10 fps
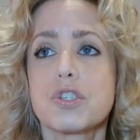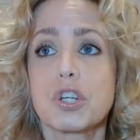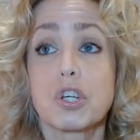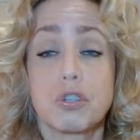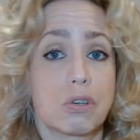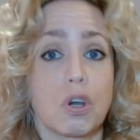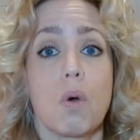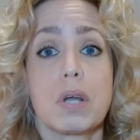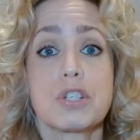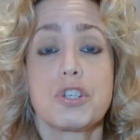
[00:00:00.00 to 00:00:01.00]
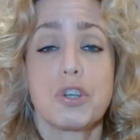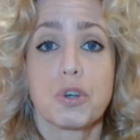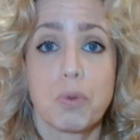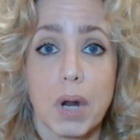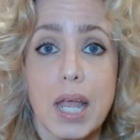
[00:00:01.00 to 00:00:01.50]
to go into your
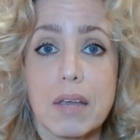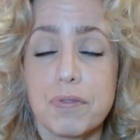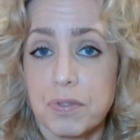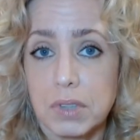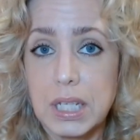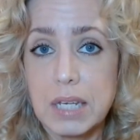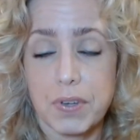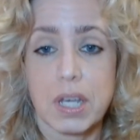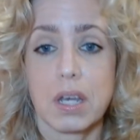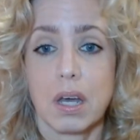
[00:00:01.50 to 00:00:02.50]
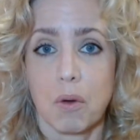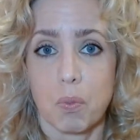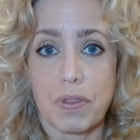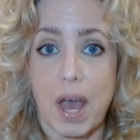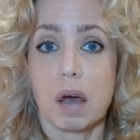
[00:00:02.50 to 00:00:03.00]
grave leaving
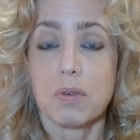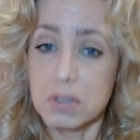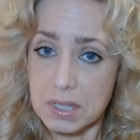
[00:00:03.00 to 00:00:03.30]
without